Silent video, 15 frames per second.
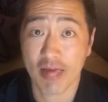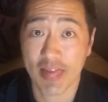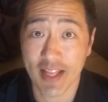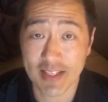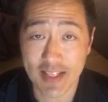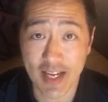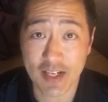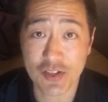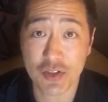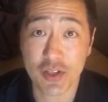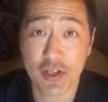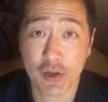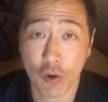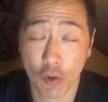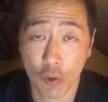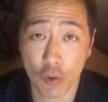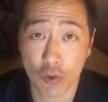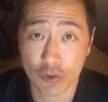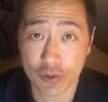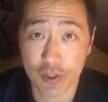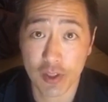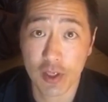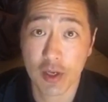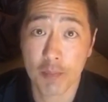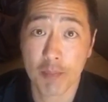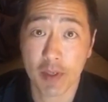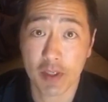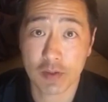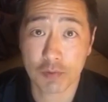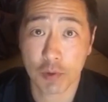that's actually old
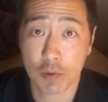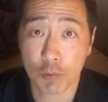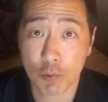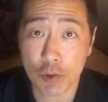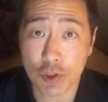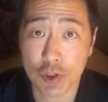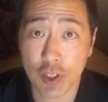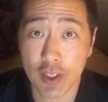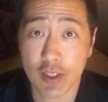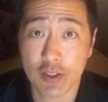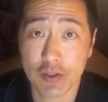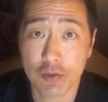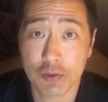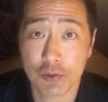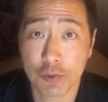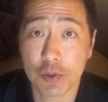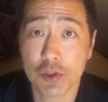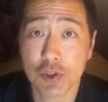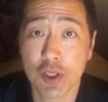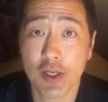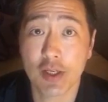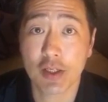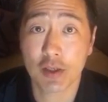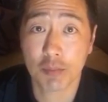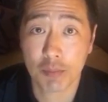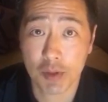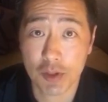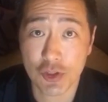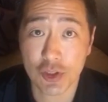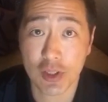because what we're trying to do is we're trying to
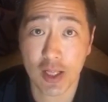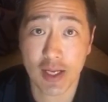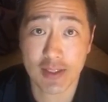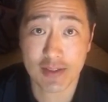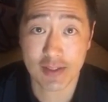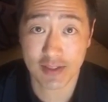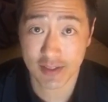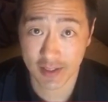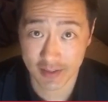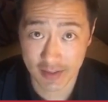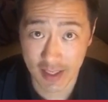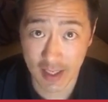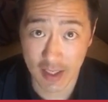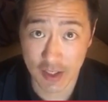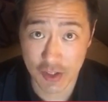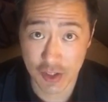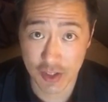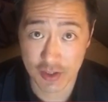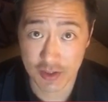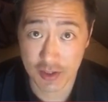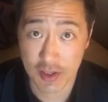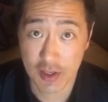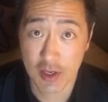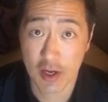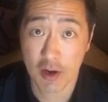commercialize the technologist